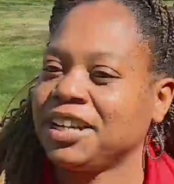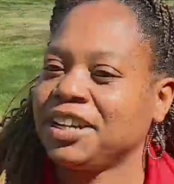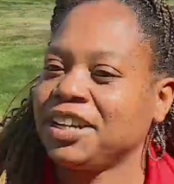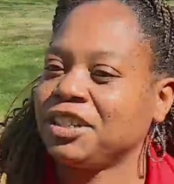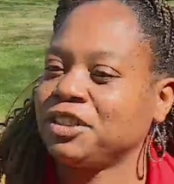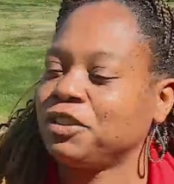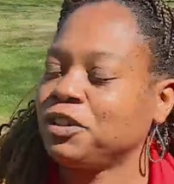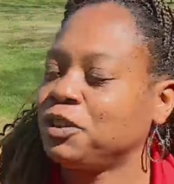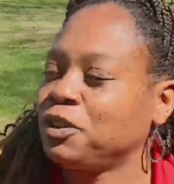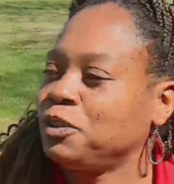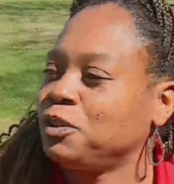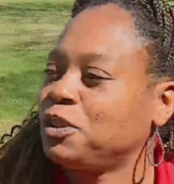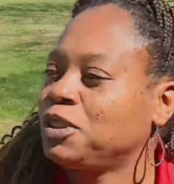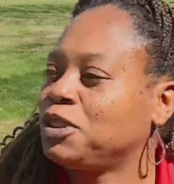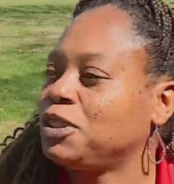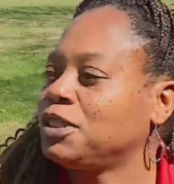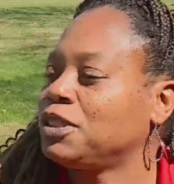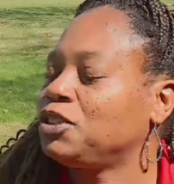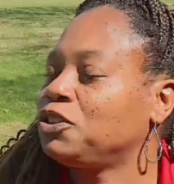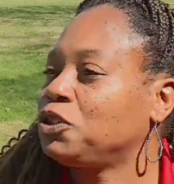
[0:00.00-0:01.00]
They're introduced
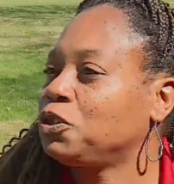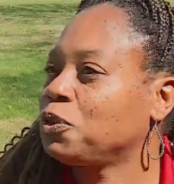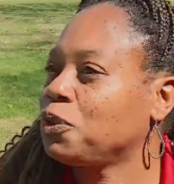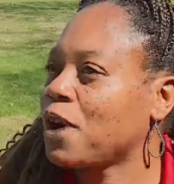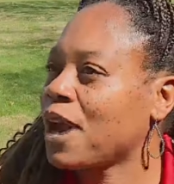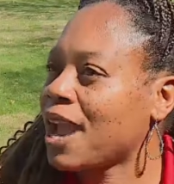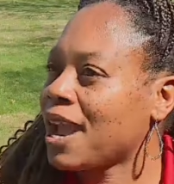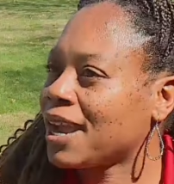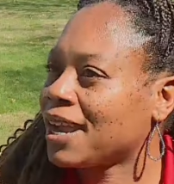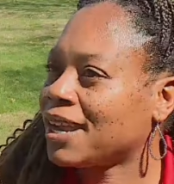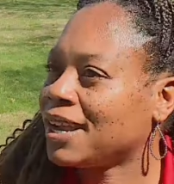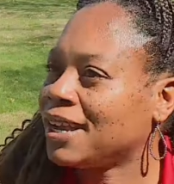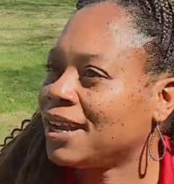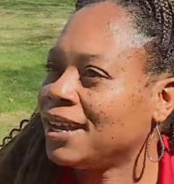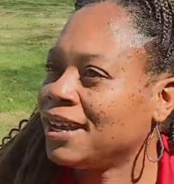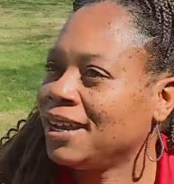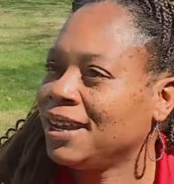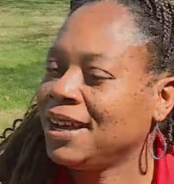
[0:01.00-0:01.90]
to track,